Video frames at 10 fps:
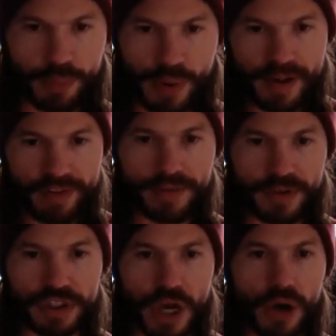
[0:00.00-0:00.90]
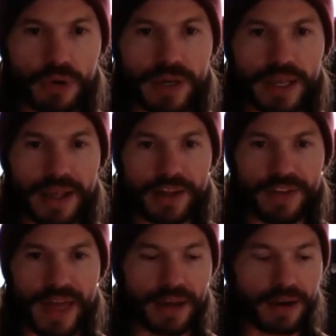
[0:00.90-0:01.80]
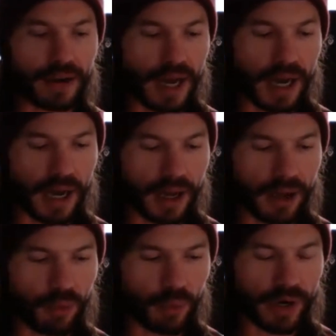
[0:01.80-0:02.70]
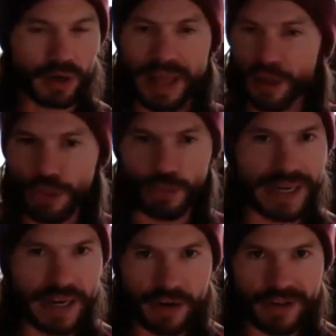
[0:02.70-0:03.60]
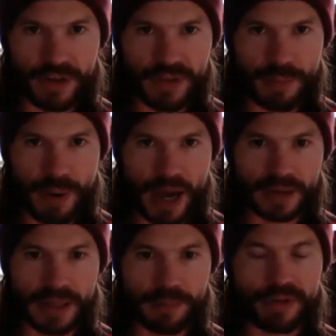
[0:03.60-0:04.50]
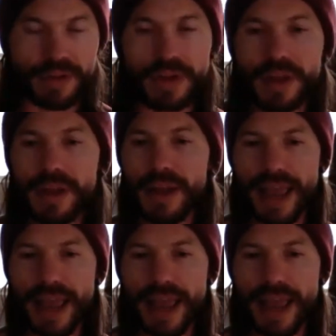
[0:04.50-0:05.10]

the premise of the show is that we are like 3 years into the apocalypse,